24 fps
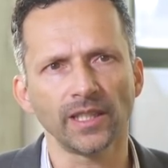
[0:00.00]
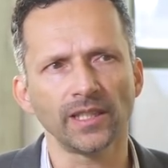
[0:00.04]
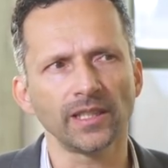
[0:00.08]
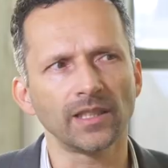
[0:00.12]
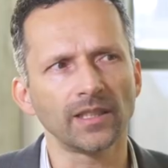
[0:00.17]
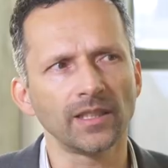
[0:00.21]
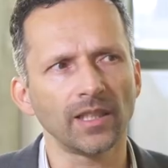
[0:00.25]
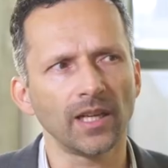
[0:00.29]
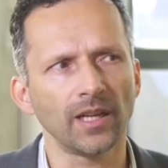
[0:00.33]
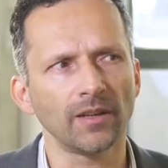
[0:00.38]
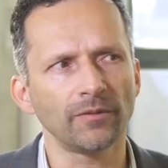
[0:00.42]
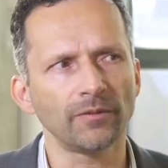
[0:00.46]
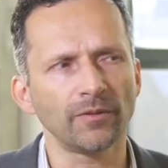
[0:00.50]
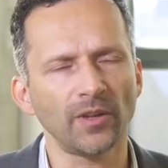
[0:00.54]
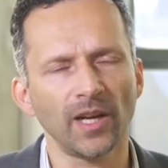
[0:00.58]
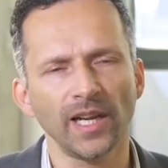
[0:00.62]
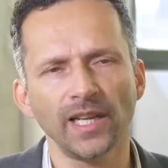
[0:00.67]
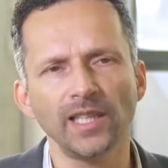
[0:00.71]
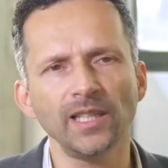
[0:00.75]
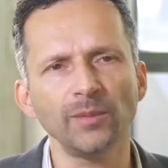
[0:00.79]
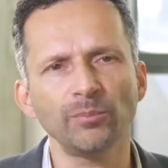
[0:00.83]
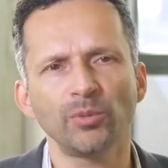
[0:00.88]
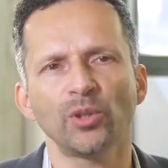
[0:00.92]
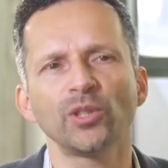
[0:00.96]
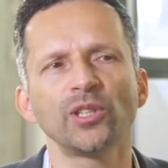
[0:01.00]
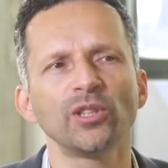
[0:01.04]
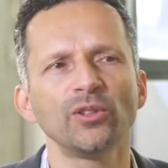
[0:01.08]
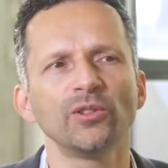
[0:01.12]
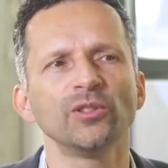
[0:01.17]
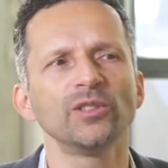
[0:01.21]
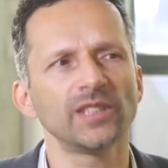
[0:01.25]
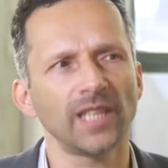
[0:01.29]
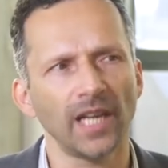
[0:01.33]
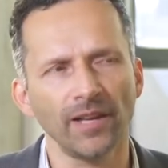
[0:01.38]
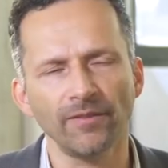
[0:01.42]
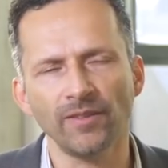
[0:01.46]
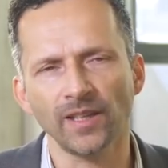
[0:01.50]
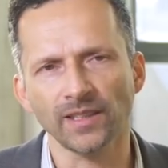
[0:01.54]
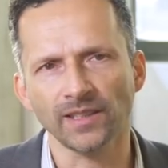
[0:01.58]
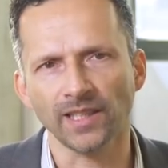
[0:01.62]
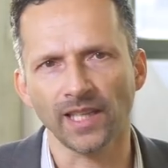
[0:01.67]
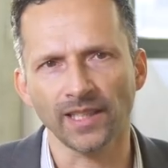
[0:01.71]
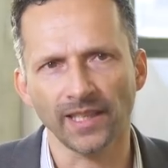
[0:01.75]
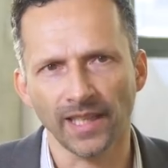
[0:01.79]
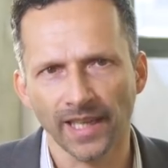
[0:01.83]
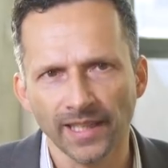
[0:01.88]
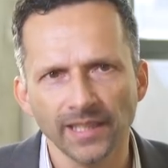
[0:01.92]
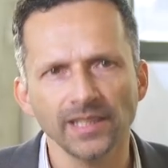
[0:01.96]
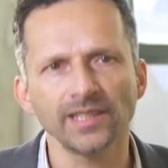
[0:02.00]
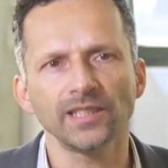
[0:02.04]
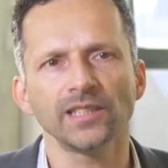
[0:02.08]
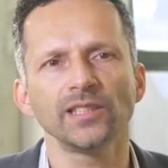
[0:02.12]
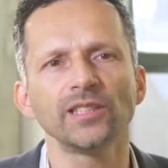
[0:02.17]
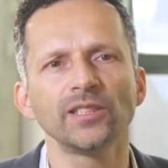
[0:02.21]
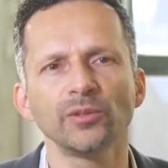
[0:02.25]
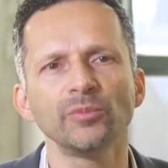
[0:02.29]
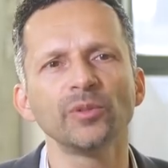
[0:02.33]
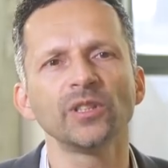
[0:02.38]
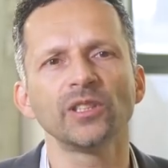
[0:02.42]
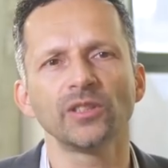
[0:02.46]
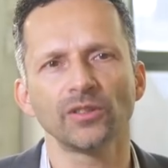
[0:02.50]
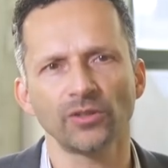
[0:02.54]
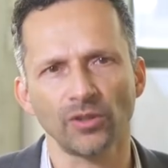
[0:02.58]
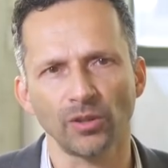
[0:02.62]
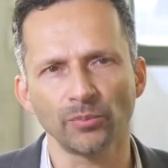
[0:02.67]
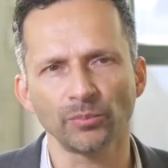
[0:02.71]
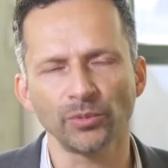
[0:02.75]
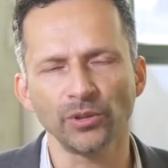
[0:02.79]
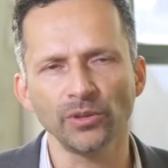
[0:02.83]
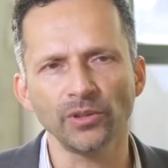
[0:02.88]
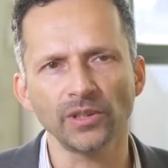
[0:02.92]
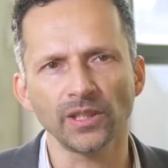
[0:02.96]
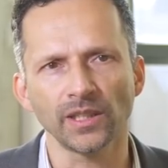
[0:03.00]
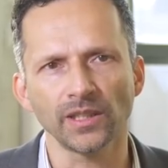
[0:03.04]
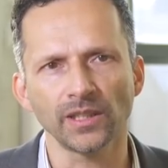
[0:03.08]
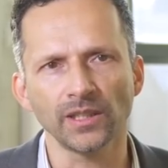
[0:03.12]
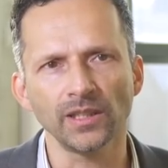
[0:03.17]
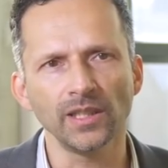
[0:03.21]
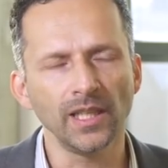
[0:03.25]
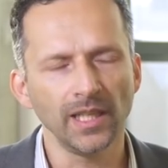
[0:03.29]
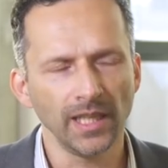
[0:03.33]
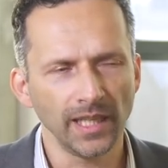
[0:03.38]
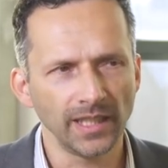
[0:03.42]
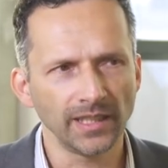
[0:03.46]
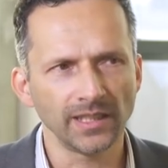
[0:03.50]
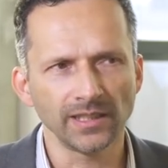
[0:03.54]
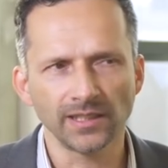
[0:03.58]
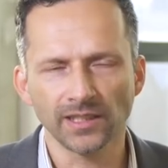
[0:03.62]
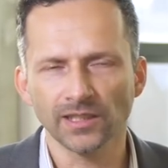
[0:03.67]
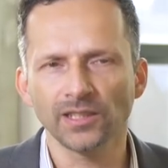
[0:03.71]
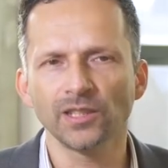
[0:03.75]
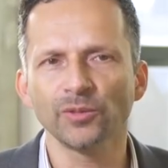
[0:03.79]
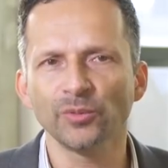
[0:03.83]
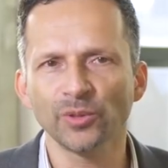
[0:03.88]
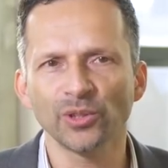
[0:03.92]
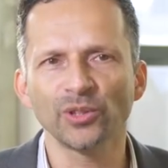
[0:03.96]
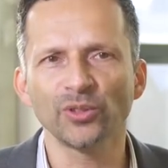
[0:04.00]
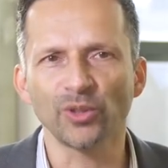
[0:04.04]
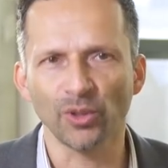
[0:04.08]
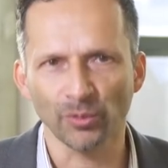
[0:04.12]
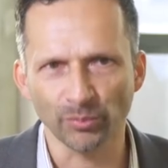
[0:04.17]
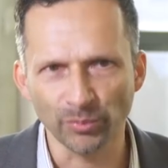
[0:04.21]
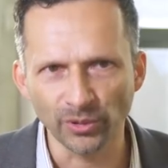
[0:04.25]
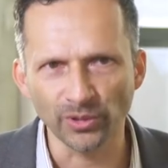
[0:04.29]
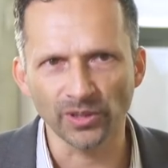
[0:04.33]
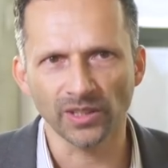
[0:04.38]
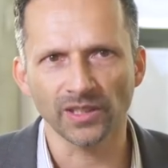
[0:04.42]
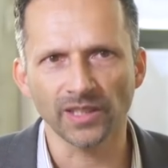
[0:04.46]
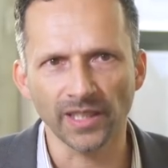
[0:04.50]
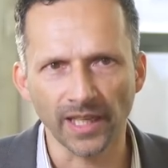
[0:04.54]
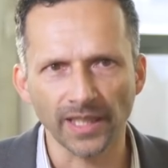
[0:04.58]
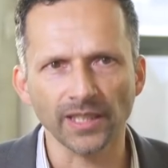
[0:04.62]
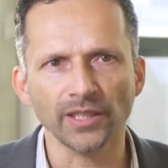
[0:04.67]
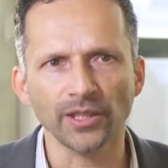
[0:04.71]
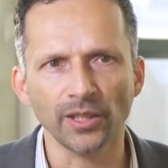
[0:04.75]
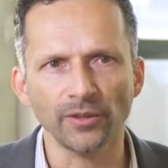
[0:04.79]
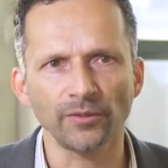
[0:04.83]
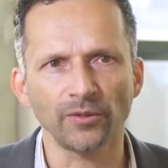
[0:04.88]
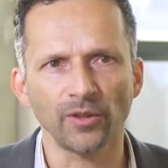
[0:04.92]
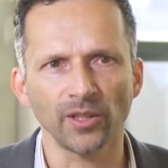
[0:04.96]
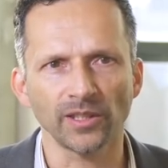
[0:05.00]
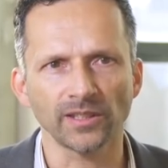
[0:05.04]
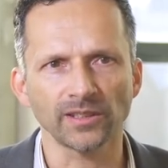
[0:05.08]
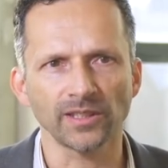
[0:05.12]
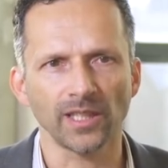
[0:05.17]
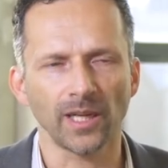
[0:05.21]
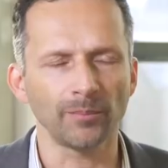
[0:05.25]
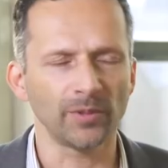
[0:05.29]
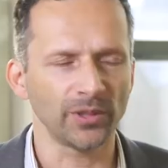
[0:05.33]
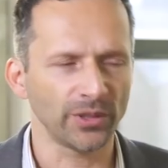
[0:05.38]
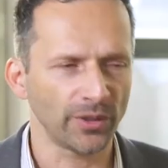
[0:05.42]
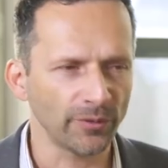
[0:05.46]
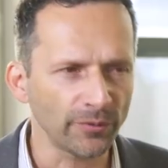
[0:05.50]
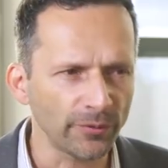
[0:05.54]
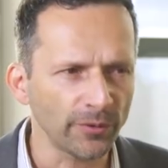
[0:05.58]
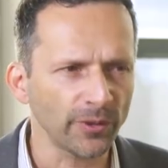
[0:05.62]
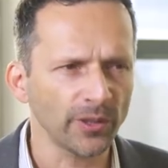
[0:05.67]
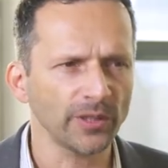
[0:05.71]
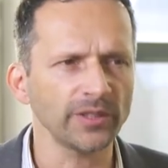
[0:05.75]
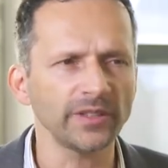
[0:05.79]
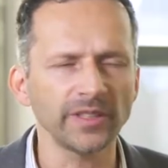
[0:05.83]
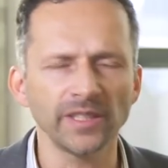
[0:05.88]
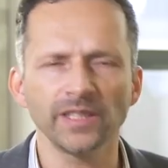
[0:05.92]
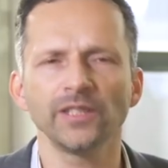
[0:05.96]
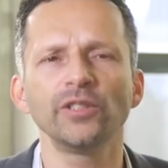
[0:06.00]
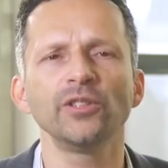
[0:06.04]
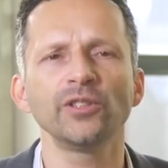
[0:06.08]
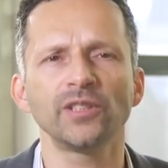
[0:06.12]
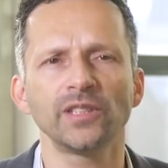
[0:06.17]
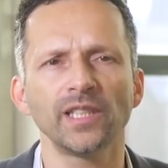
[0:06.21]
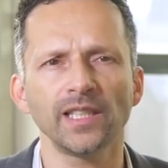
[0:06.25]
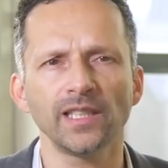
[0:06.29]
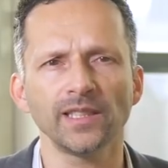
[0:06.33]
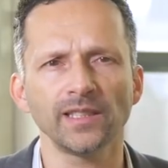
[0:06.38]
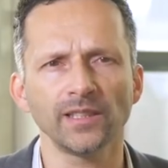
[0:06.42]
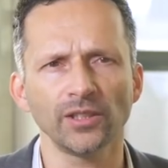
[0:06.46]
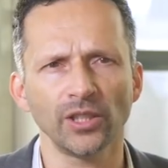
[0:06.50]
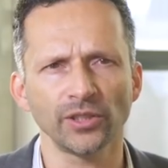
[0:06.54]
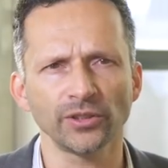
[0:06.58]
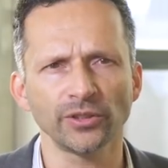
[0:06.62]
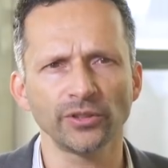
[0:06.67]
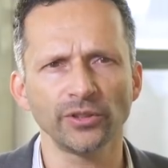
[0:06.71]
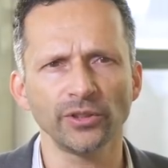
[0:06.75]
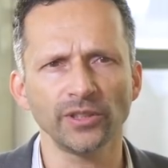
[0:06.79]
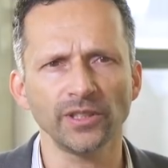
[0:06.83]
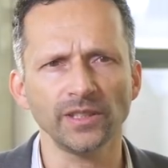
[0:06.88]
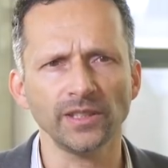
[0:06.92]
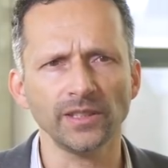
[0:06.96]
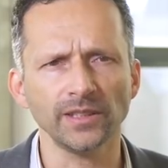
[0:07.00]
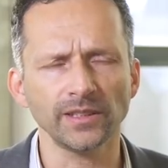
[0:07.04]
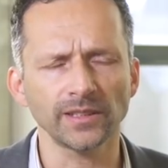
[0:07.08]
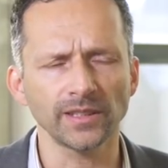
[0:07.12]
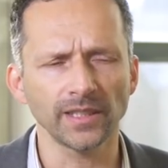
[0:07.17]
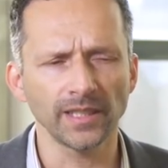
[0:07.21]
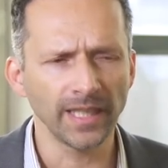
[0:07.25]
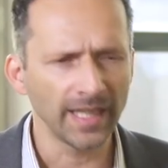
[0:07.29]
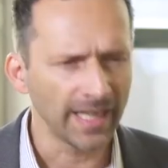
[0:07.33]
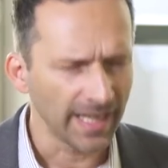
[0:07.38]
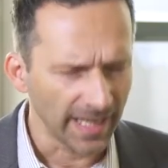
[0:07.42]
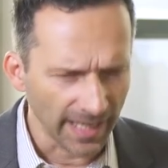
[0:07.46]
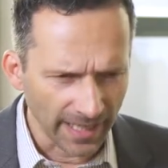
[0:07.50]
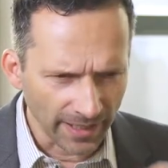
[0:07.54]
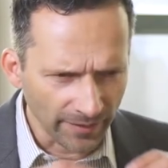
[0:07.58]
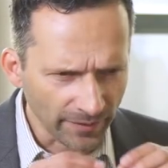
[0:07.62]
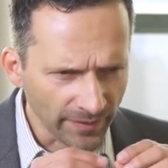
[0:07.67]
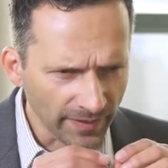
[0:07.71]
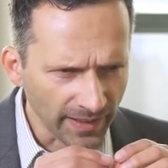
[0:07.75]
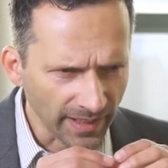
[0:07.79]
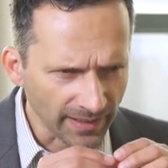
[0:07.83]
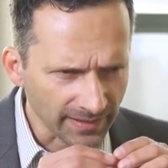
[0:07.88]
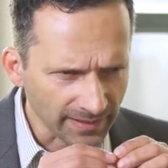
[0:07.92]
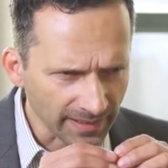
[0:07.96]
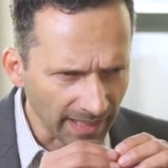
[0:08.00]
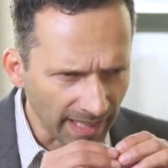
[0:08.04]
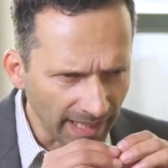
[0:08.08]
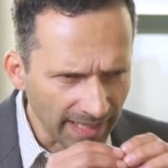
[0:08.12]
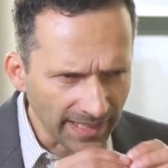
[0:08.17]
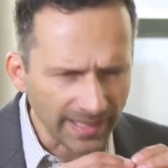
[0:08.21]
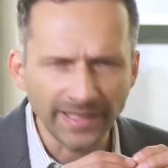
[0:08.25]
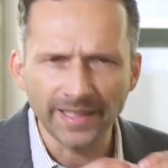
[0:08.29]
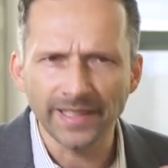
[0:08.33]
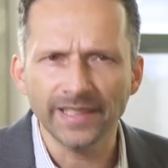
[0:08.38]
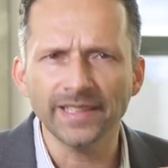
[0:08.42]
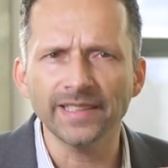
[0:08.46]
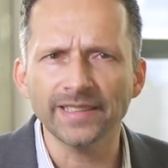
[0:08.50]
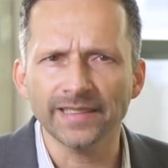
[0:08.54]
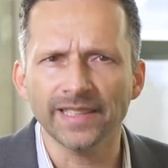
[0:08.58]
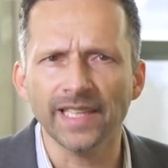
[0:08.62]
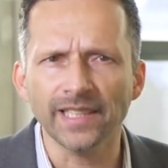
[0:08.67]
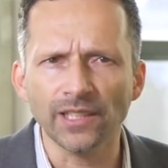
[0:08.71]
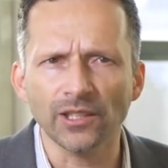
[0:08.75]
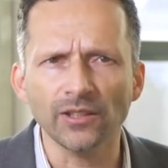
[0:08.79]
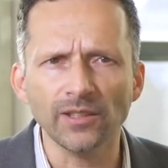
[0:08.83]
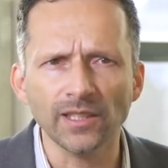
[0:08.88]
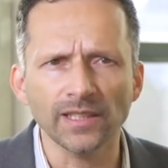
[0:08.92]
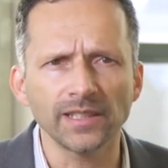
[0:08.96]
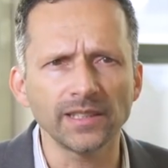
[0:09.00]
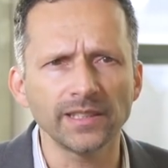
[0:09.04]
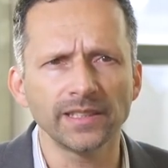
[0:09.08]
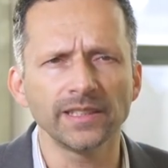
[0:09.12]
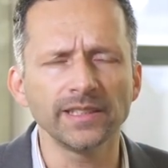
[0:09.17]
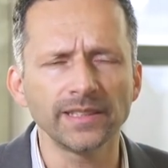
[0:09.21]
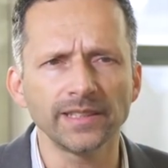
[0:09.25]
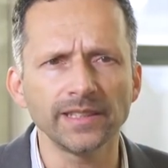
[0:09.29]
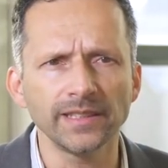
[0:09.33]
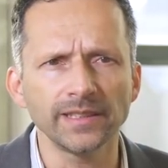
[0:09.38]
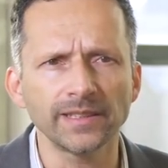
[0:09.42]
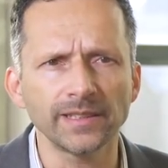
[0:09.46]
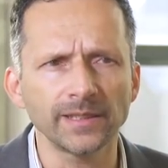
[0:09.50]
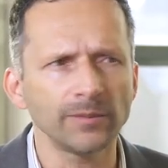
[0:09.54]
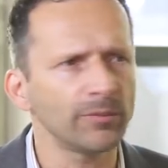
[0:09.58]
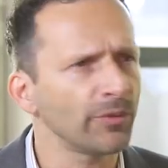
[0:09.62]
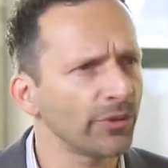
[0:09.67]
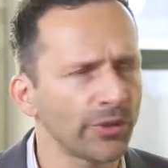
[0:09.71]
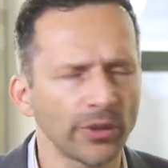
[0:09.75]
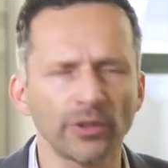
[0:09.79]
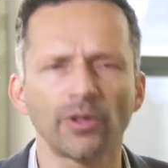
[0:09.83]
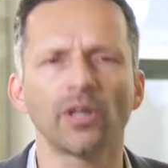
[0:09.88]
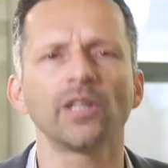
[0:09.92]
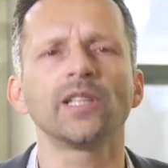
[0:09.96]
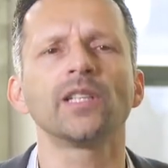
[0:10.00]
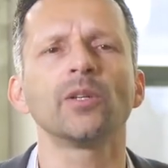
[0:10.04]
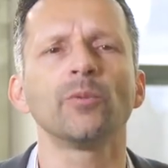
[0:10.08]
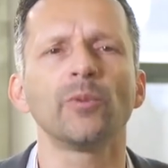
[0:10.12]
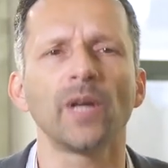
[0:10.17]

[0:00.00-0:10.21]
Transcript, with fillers: And uh, for anybody who's ever done any distributed computing, in a distributed computing lecture, for example, the first thing you tell your students, if there's anything central in this system, throw it